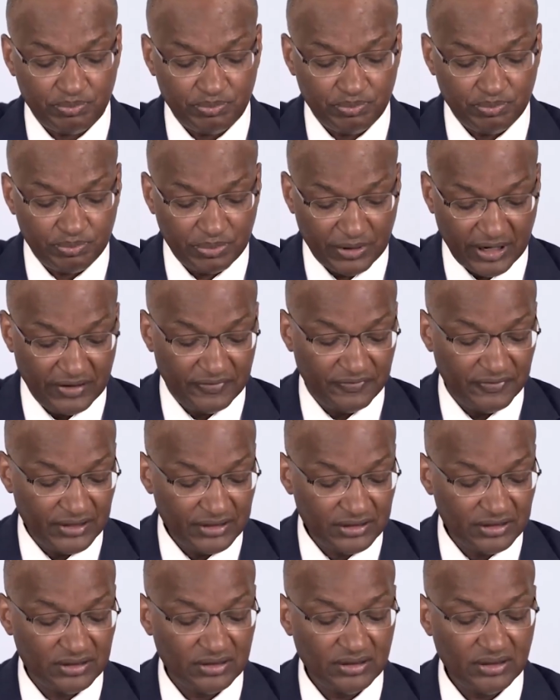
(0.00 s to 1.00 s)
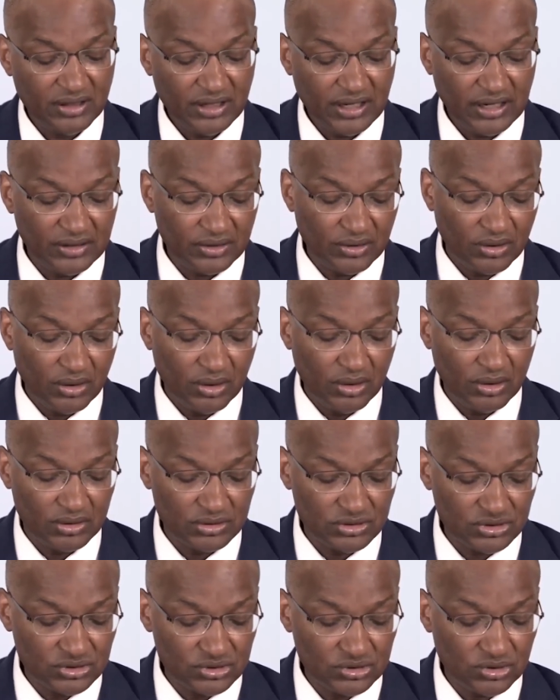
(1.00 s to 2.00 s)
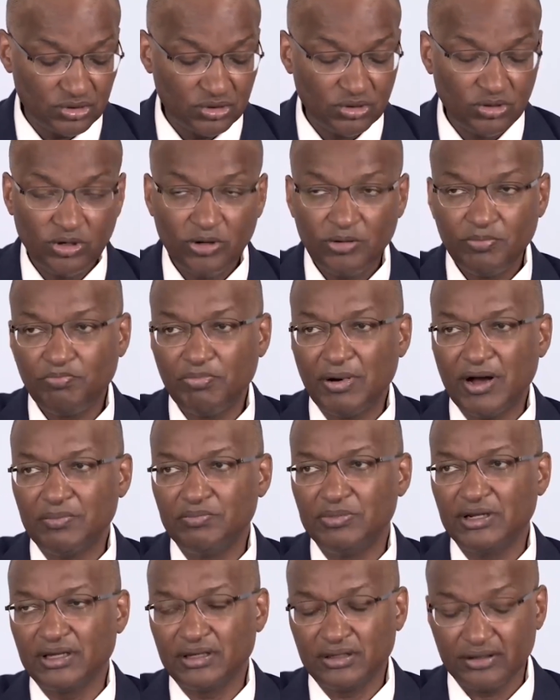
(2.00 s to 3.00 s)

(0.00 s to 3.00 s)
private and also public.